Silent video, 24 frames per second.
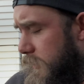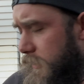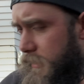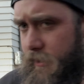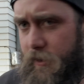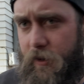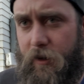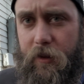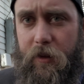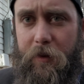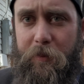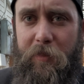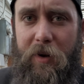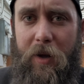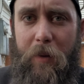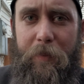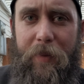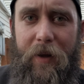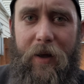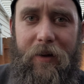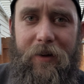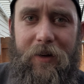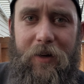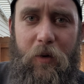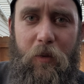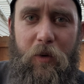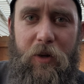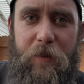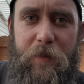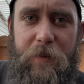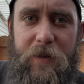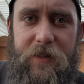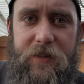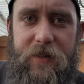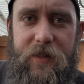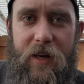Got the pup out here with
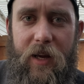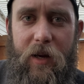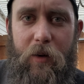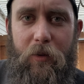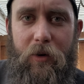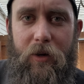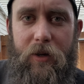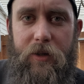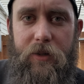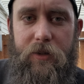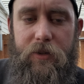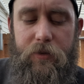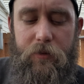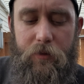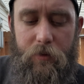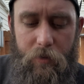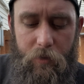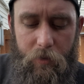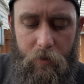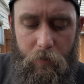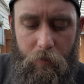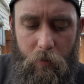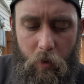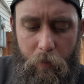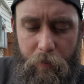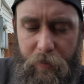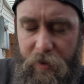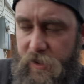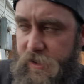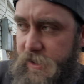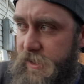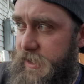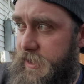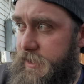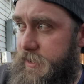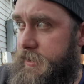me today. We're gonna do a little
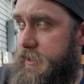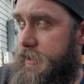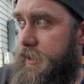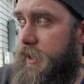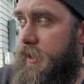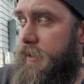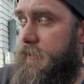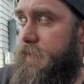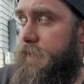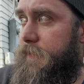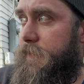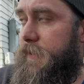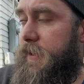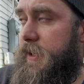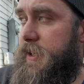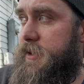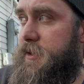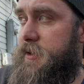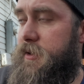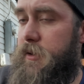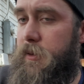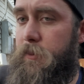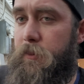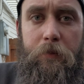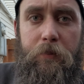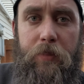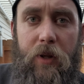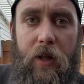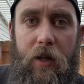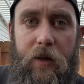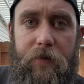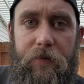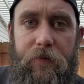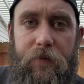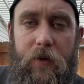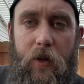mobility stuff, get some
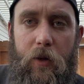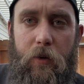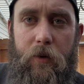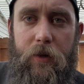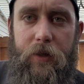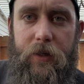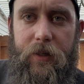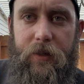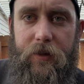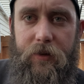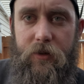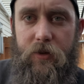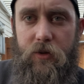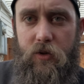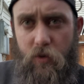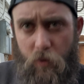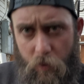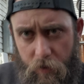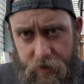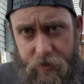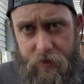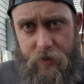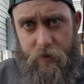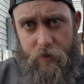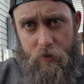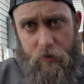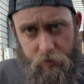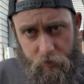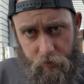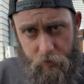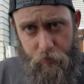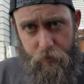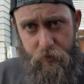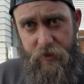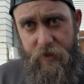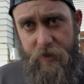blood flowing, get the joints a little
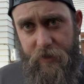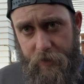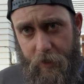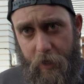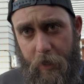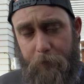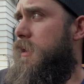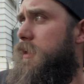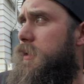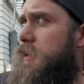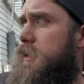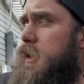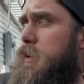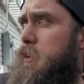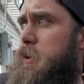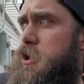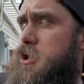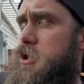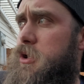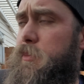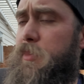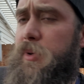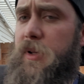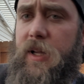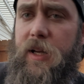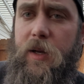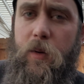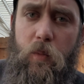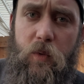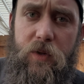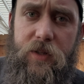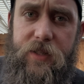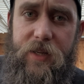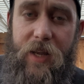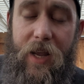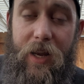loosened up. The original plan
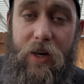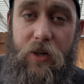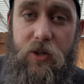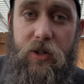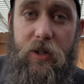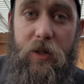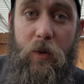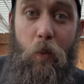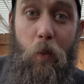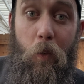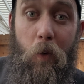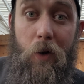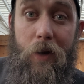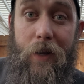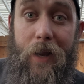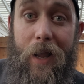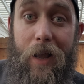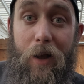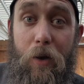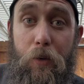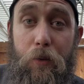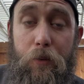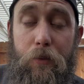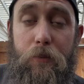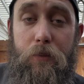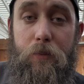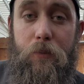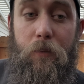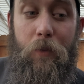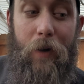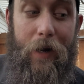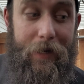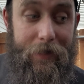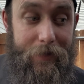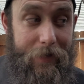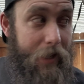was to actually work out
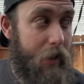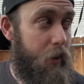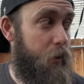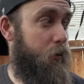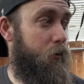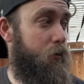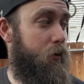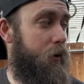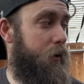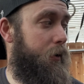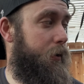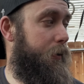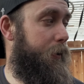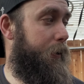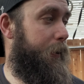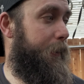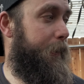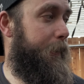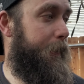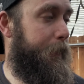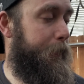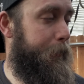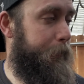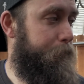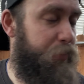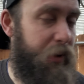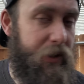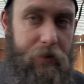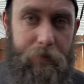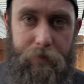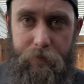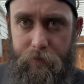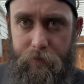right now, but